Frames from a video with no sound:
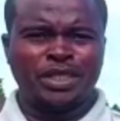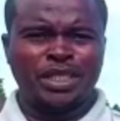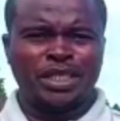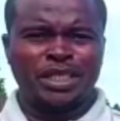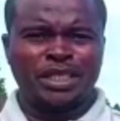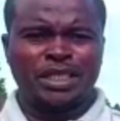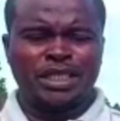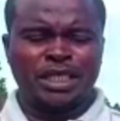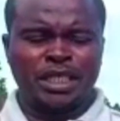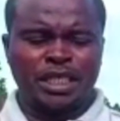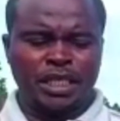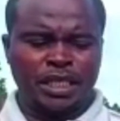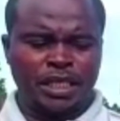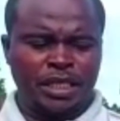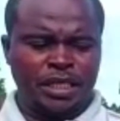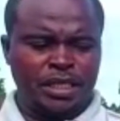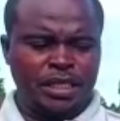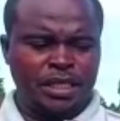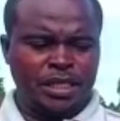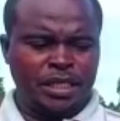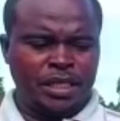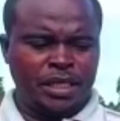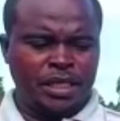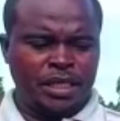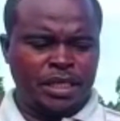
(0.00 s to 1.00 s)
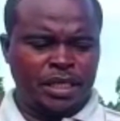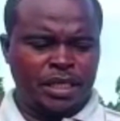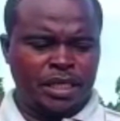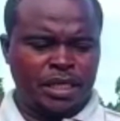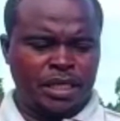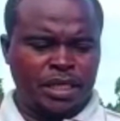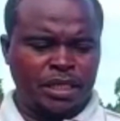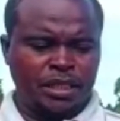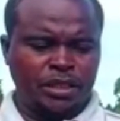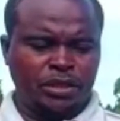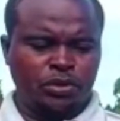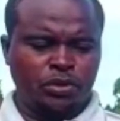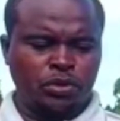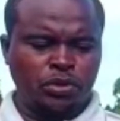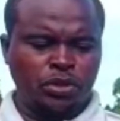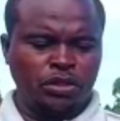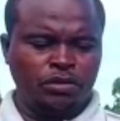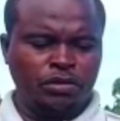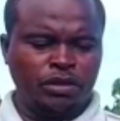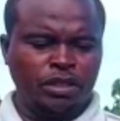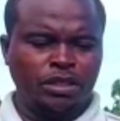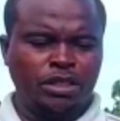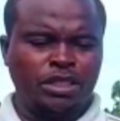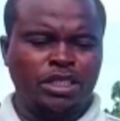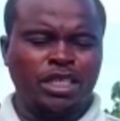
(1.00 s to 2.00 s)
Say it could
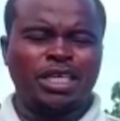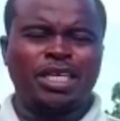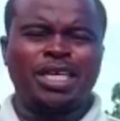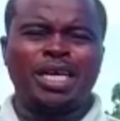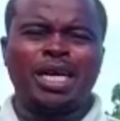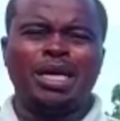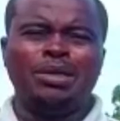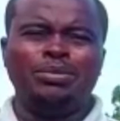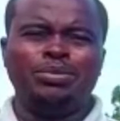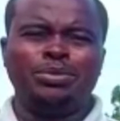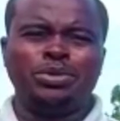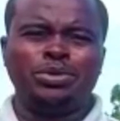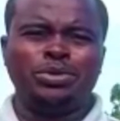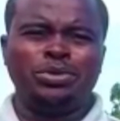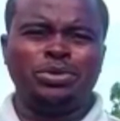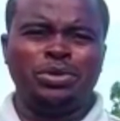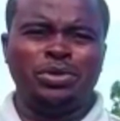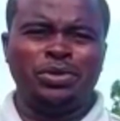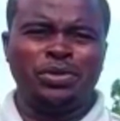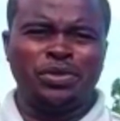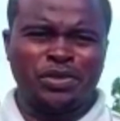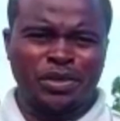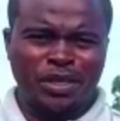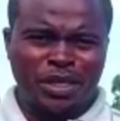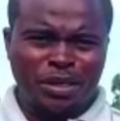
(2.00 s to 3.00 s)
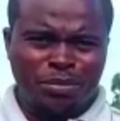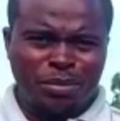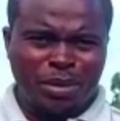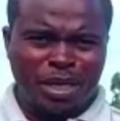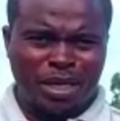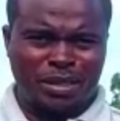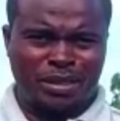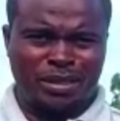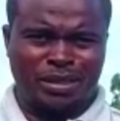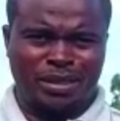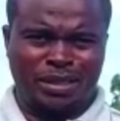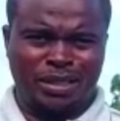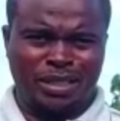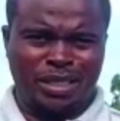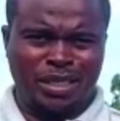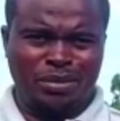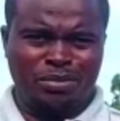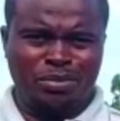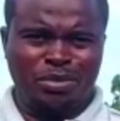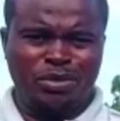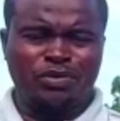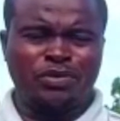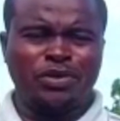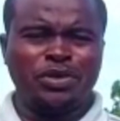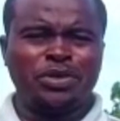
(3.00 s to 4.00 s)
even take up to 3 months
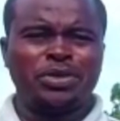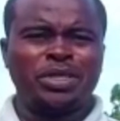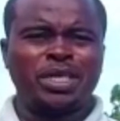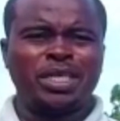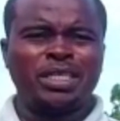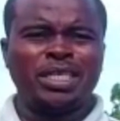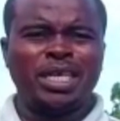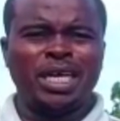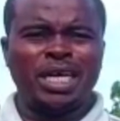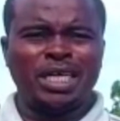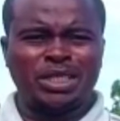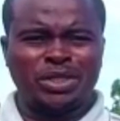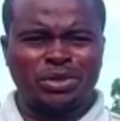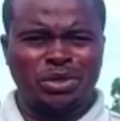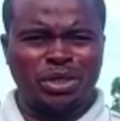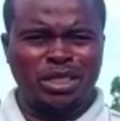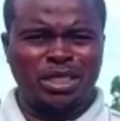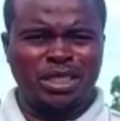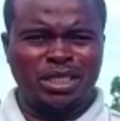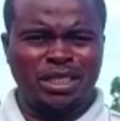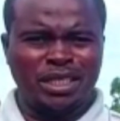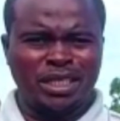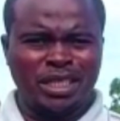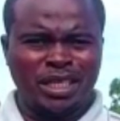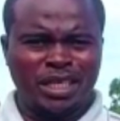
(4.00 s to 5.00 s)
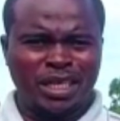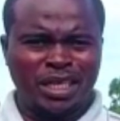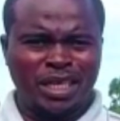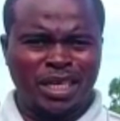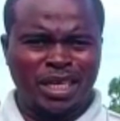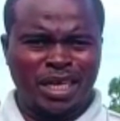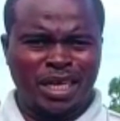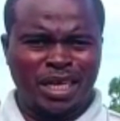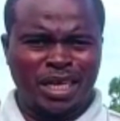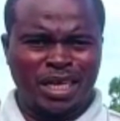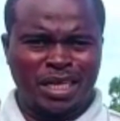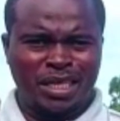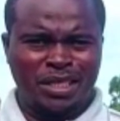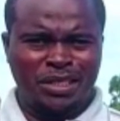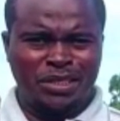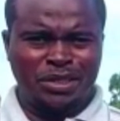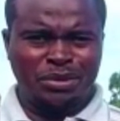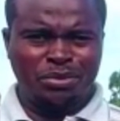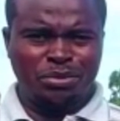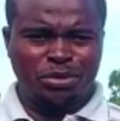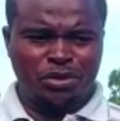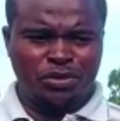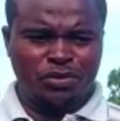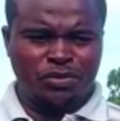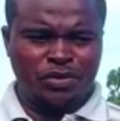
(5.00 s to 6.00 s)
before you can actually
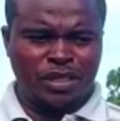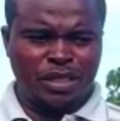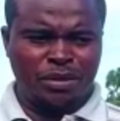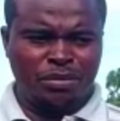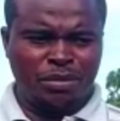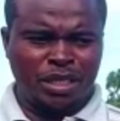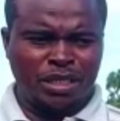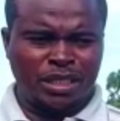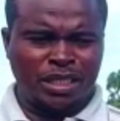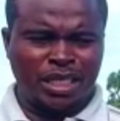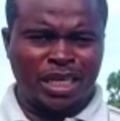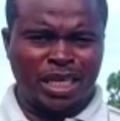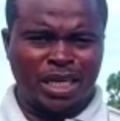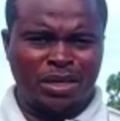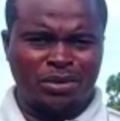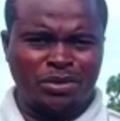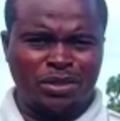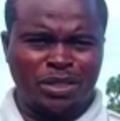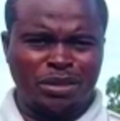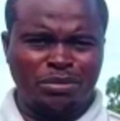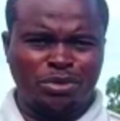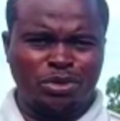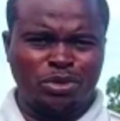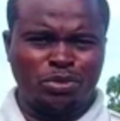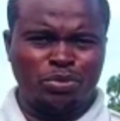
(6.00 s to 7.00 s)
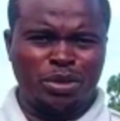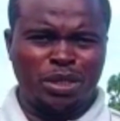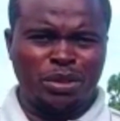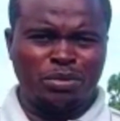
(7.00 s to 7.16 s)
remove them and allow them to